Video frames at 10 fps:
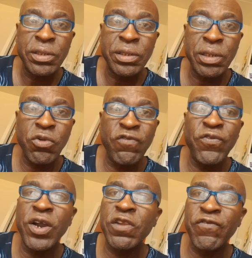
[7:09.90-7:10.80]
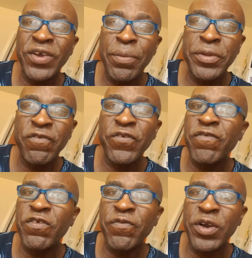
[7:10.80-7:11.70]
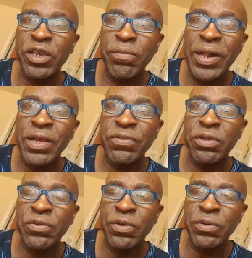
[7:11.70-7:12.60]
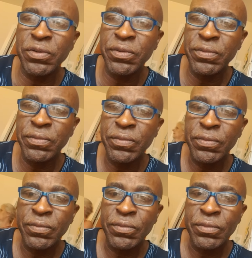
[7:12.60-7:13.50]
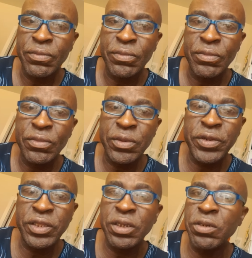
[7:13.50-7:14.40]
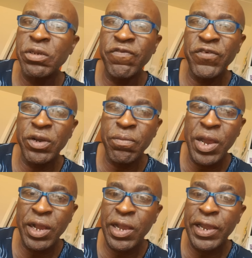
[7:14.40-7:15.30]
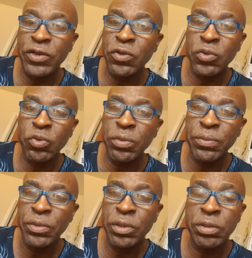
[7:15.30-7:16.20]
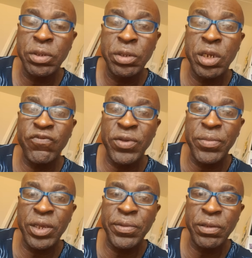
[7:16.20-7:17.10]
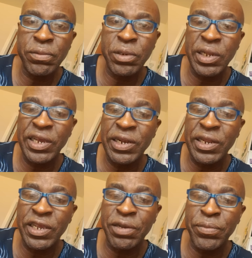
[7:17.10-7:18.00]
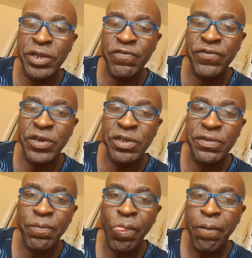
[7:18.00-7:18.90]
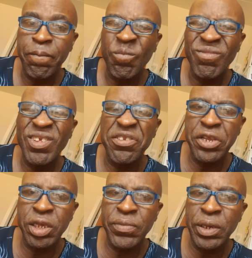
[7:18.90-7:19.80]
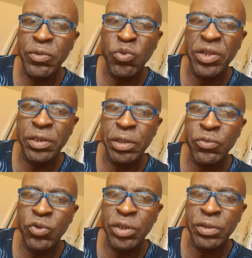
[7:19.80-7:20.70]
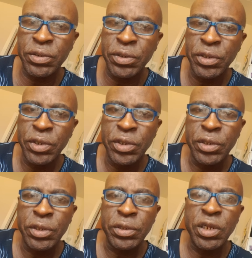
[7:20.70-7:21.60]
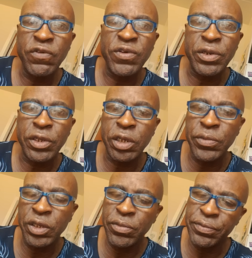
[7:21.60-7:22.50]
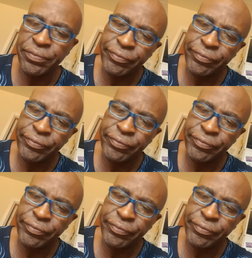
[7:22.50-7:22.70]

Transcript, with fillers: It's about 45 minutes, 50 fucking miles on the road. Maybe I turn the fuck back, I don't know the deliver baby. Like, liar, motherfucker. nigga baby, one thing, one deliver nigga baby.